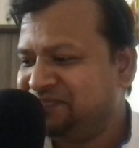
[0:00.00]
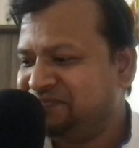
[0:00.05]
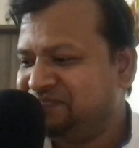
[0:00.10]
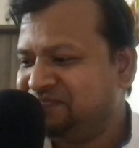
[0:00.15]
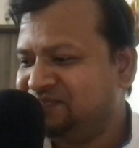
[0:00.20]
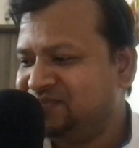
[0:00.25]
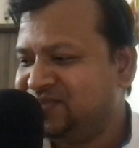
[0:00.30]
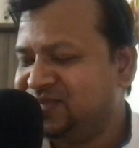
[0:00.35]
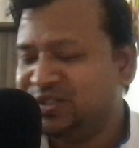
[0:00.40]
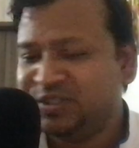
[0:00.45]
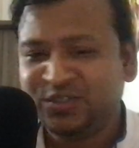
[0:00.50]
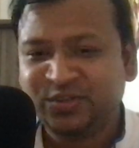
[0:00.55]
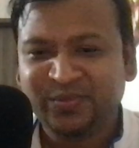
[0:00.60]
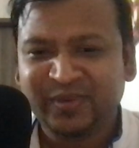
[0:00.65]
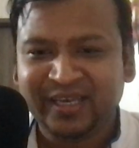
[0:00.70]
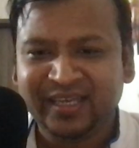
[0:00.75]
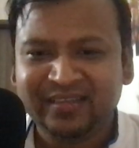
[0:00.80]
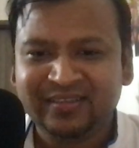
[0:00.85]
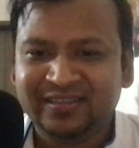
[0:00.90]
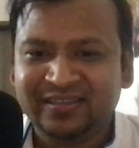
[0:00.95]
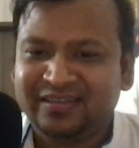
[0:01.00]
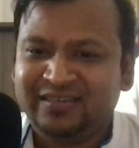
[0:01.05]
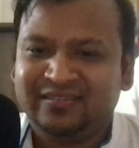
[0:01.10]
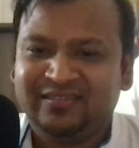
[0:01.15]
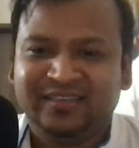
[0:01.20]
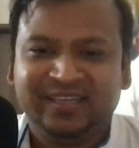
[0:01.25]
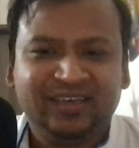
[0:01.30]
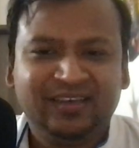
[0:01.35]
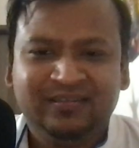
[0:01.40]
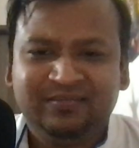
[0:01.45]
resume, then
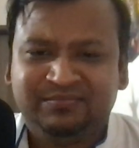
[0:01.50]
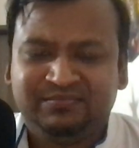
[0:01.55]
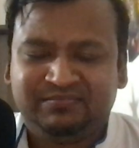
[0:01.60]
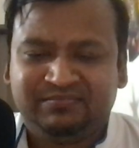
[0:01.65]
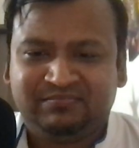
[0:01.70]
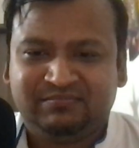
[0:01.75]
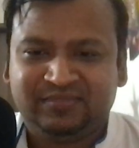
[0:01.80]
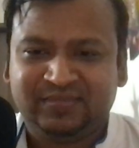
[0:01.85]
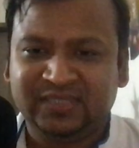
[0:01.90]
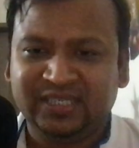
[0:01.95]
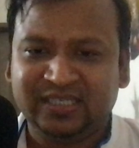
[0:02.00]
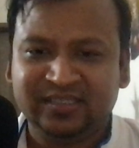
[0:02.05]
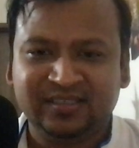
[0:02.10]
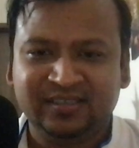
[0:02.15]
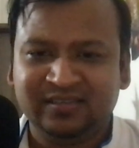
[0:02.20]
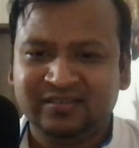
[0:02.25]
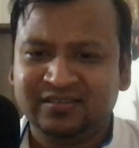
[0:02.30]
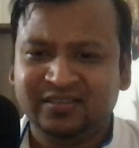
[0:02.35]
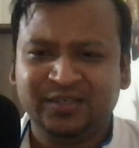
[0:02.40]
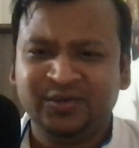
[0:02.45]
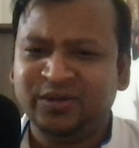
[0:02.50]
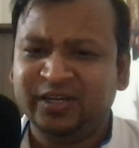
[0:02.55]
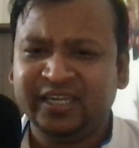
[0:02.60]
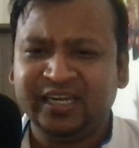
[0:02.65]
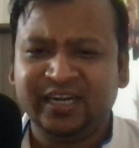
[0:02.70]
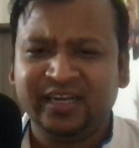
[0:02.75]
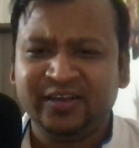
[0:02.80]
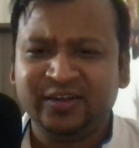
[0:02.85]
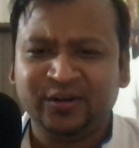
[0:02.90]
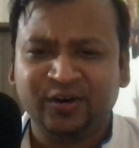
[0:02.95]
yeah, I think you will
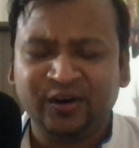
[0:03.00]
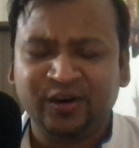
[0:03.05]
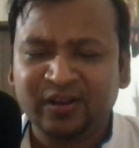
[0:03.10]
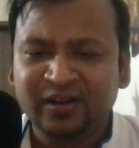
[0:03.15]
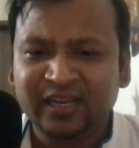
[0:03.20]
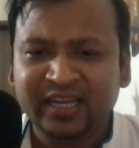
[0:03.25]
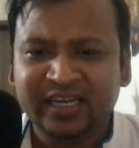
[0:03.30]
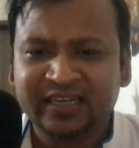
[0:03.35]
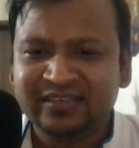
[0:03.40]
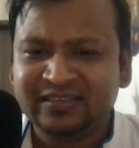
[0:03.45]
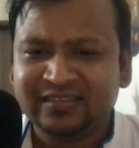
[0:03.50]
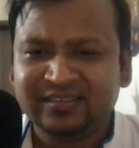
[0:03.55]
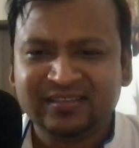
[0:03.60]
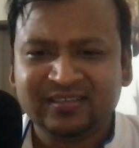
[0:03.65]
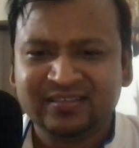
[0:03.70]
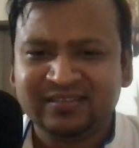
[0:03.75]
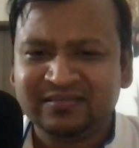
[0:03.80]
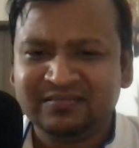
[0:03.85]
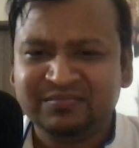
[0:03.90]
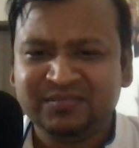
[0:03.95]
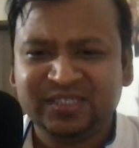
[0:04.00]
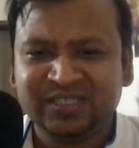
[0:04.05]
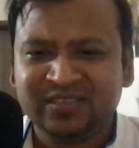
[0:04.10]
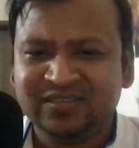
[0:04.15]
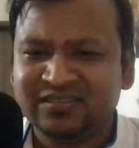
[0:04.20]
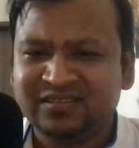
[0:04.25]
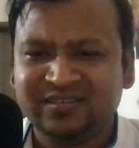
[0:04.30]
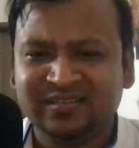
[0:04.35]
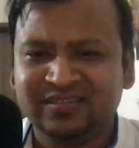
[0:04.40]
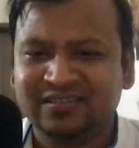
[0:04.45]
get a call, and
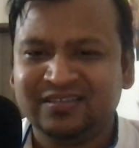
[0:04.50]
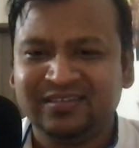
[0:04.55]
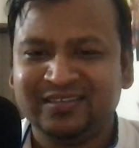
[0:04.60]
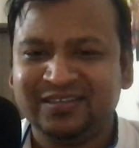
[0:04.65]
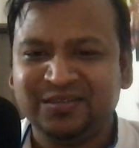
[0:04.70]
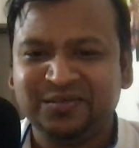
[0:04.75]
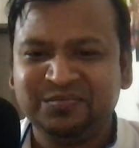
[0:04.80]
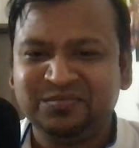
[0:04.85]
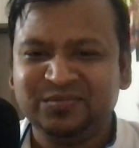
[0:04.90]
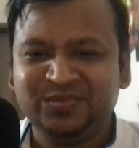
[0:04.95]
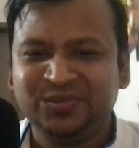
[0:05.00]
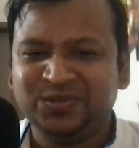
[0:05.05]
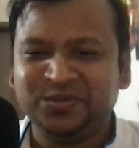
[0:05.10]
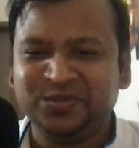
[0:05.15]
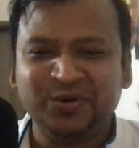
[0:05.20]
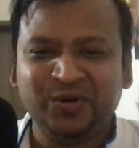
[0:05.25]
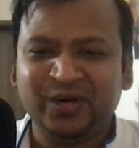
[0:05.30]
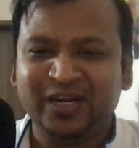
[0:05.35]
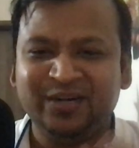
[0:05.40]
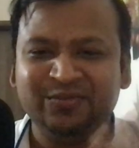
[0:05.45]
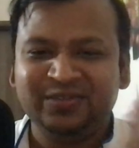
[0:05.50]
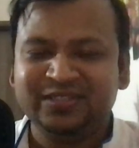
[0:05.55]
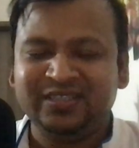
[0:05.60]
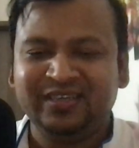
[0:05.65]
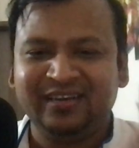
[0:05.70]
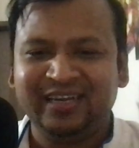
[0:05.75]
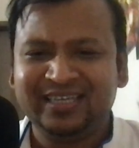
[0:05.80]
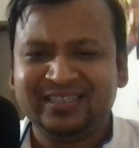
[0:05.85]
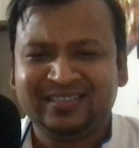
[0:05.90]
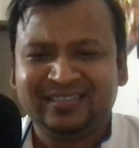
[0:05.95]
you know, to go ahead with
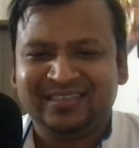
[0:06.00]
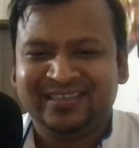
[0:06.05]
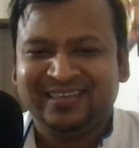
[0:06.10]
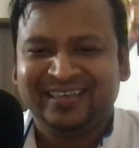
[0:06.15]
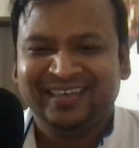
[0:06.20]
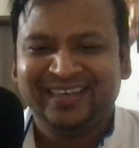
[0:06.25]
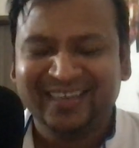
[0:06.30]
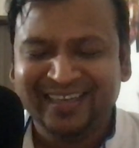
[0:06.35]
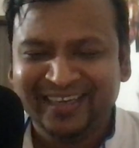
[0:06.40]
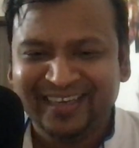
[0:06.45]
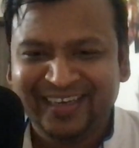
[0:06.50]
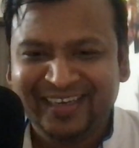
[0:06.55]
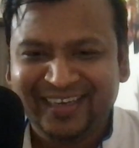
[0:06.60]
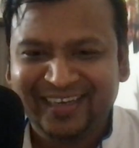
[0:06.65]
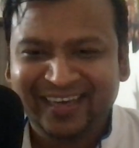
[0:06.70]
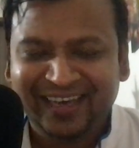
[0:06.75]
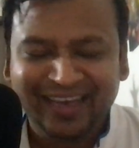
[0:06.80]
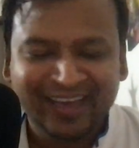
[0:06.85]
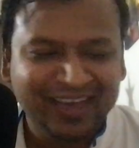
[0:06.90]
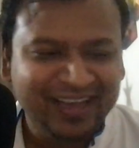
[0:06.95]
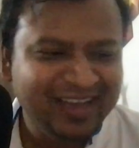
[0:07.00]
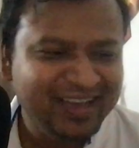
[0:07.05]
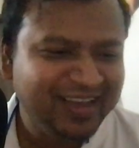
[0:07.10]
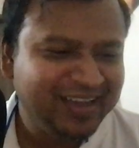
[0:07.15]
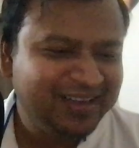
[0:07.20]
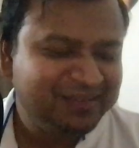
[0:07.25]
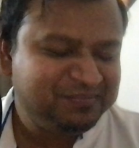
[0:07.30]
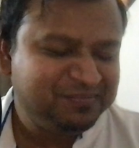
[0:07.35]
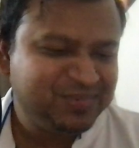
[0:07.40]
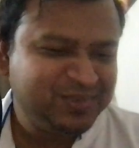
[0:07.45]
the rest.
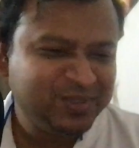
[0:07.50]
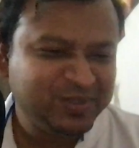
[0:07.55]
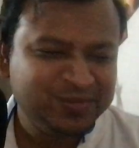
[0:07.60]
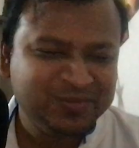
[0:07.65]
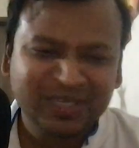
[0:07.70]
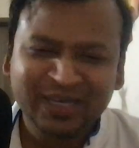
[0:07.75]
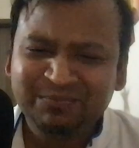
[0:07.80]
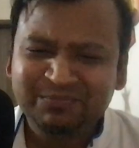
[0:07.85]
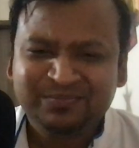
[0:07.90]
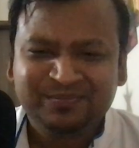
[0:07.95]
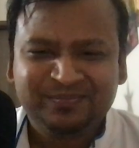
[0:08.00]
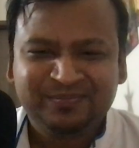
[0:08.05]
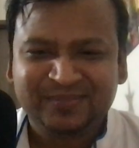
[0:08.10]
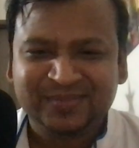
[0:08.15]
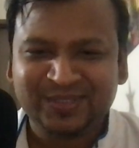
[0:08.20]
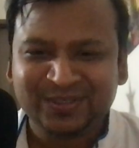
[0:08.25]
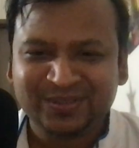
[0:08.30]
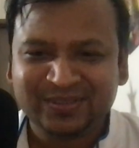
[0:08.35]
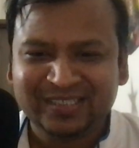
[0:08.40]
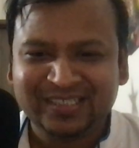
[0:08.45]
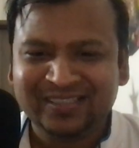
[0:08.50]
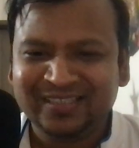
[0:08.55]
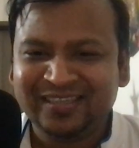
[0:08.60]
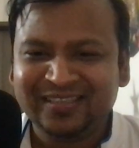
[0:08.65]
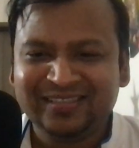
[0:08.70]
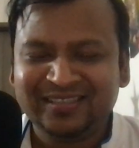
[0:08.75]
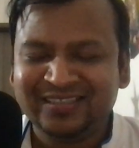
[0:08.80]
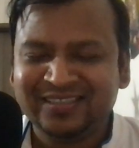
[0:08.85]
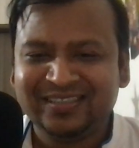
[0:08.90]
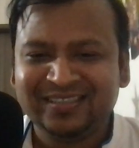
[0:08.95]
So
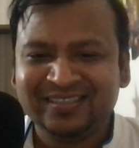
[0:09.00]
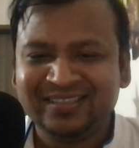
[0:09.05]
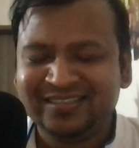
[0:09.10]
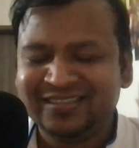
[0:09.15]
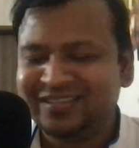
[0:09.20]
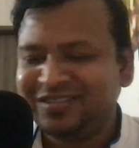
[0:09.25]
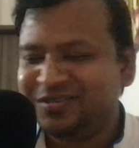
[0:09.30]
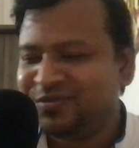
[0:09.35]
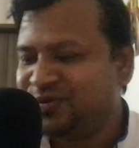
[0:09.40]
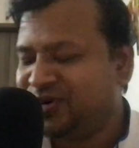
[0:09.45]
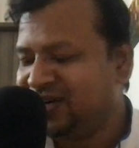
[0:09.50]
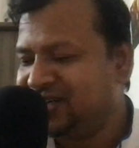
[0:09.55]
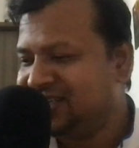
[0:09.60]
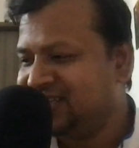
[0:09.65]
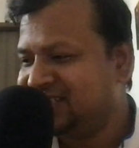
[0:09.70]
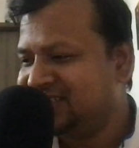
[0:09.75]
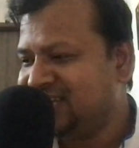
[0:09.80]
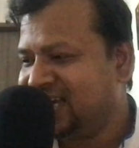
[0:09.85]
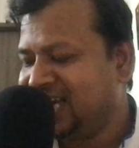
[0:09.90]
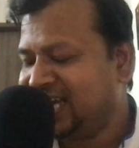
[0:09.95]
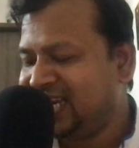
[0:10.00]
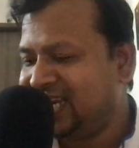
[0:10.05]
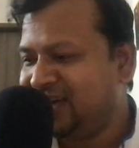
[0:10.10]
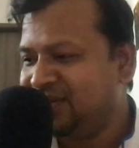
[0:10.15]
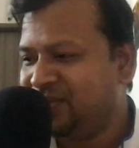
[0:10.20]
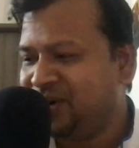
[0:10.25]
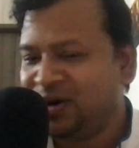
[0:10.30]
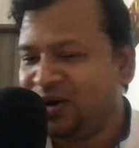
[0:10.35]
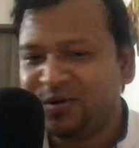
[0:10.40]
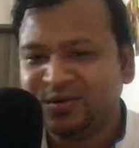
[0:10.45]
this is what exactly
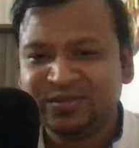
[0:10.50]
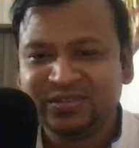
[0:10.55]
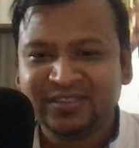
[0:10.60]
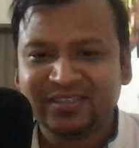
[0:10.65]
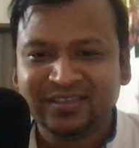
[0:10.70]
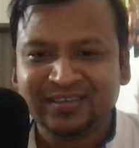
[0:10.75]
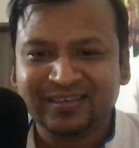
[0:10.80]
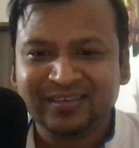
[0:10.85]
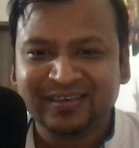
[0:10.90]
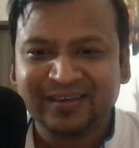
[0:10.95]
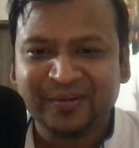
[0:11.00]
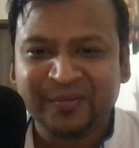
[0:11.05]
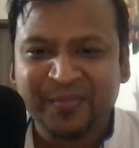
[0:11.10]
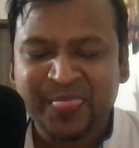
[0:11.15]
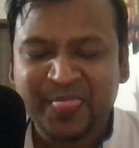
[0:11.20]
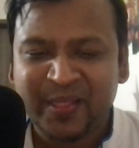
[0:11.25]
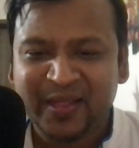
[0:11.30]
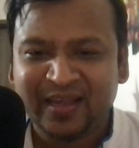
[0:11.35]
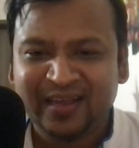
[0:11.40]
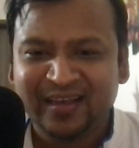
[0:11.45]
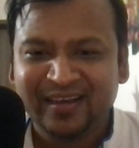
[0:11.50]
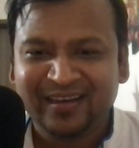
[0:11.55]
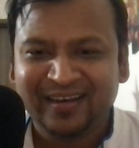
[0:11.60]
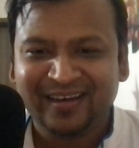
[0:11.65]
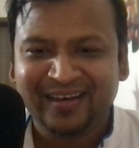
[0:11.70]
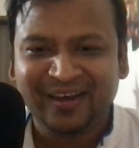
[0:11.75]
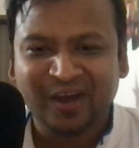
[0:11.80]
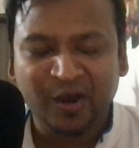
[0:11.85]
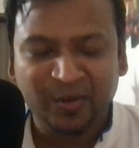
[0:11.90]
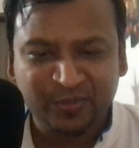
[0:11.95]
about the
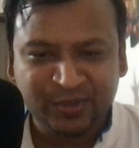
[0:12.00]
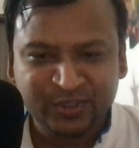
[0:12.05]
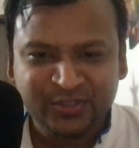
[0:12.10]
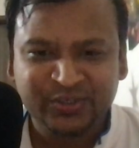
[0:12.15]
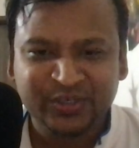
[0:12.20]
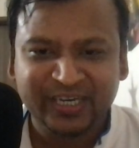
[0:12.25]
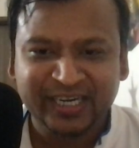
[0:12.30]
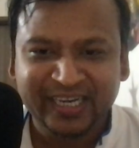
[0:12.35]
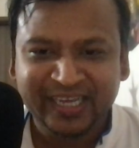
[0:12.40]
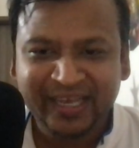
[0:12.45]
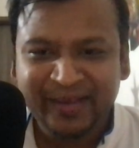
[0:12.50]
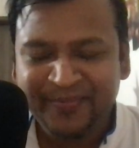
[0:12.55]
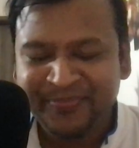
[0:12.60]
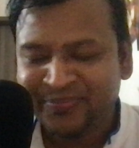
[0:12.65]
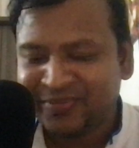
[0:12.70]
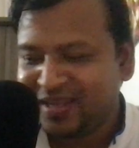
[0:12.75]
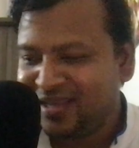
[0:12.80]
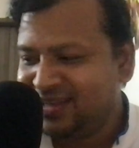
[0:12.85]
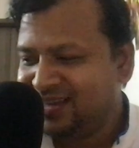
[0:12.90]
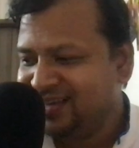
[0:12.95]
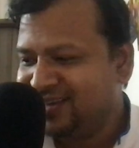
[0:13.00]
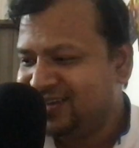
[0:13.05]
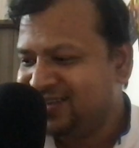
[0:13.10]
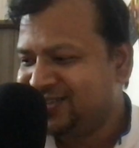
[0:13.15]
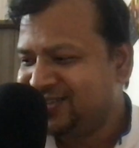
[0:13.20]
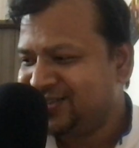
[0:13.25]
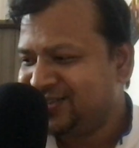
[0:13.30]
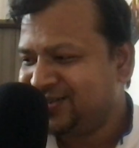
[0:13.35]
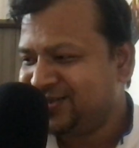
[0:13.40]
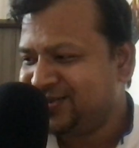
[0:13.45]
opportunity.
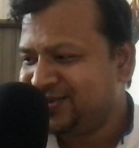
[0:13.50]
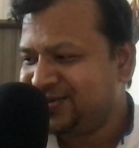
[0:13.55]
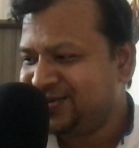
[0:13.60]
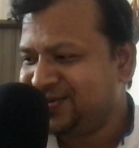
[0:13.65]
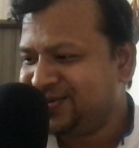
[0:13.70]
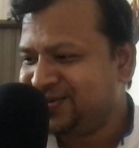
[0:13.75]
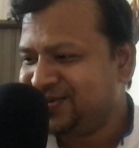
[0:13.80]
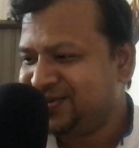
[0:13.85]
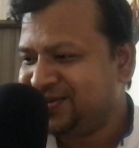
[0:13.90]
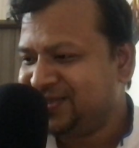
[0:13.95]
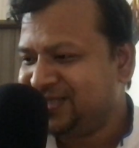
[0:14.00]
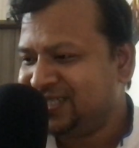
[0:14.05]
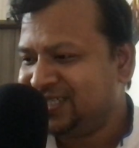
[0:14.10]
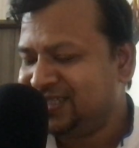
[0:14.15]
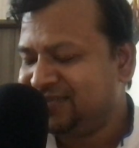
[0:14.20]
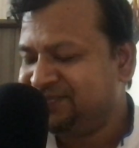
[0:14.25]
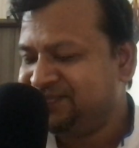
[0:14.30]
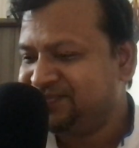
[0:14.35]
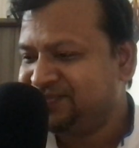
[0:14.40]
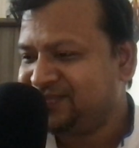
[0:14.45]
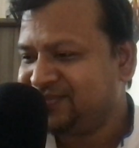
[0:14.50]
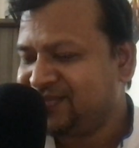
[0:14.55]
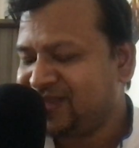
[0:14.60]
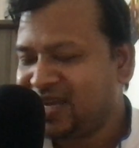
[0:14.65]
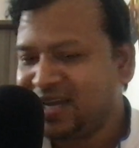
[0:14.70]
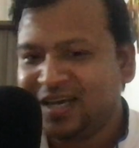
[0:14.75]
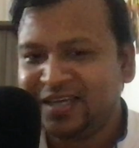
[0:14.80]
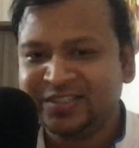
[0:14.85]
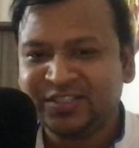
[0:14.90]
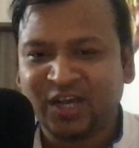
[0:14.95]
So
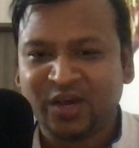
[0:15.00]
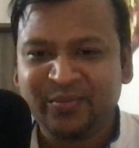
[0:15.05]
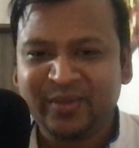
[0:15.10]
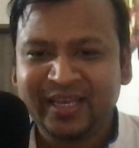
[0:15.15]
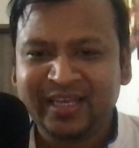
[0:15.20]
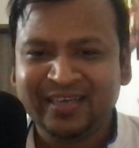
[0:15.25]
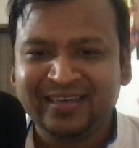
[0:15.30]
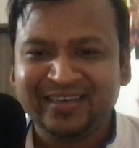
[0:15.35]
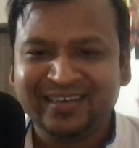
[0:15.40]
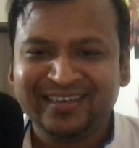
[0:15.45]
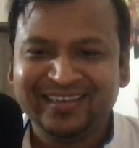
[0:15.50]
Saumik,